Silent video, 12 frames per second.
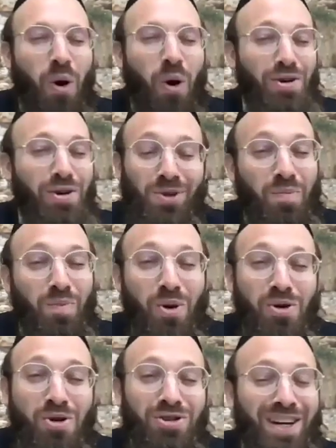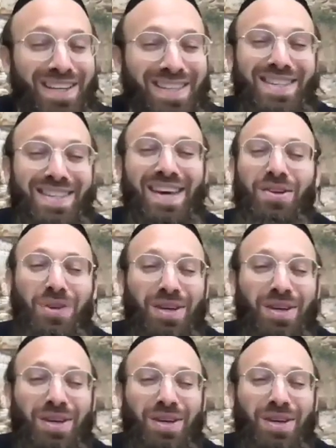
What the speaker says: And he said, okay,